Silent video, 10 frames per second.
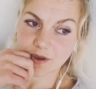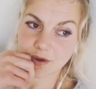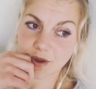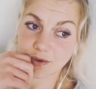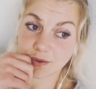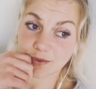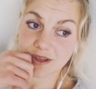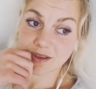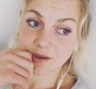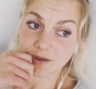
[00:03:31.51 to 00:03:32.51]
Not
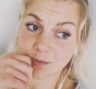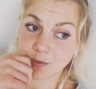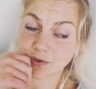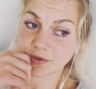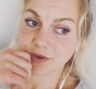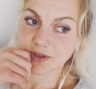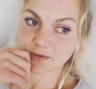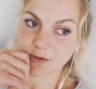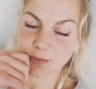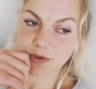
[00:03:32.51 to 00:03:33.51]
only on a personal
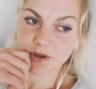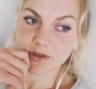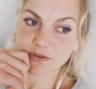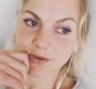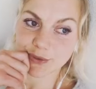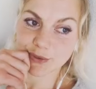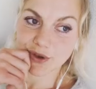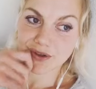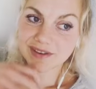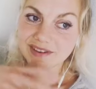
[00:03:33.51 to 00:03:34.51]
level, but also
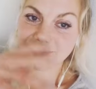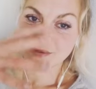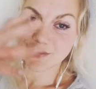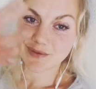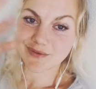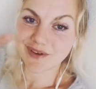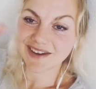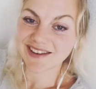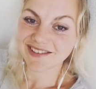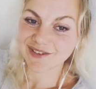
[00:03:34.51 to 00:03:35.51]
on this
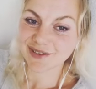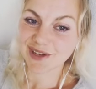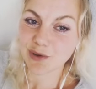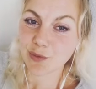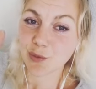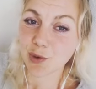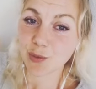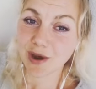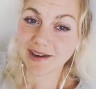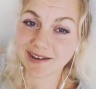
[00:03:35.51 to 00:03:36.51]
financially
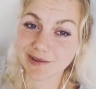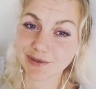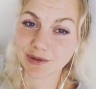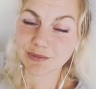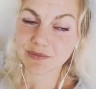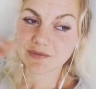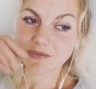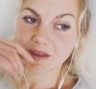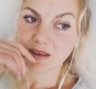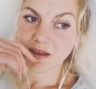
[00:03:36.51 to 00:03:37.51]
worldwide level.
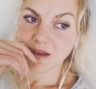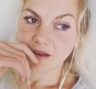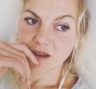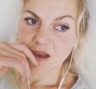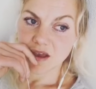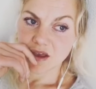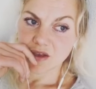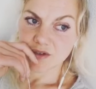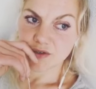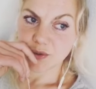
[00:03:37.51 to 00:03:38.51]

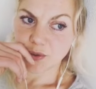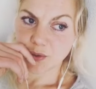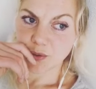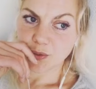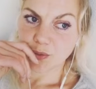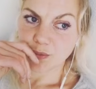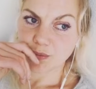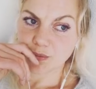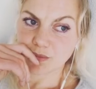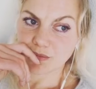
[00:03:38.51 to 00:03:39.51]
So
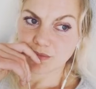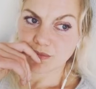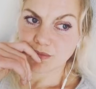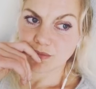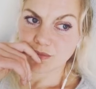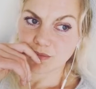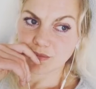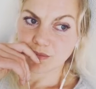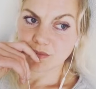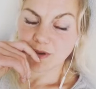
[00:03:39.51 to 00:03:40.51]

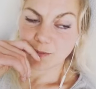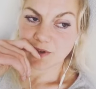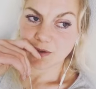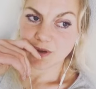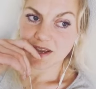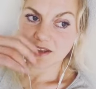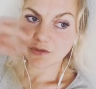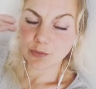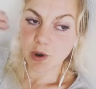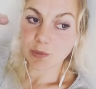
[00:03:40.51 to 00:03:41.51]
I've been looking
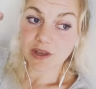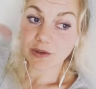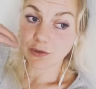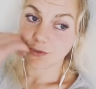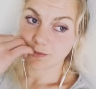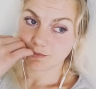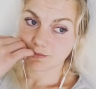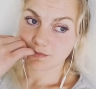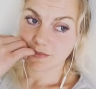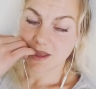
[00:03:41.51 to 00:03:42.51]
into what we can do,
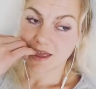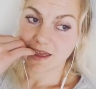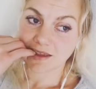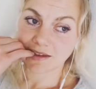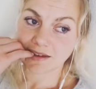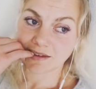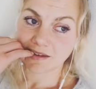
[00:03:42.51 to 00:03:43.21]
and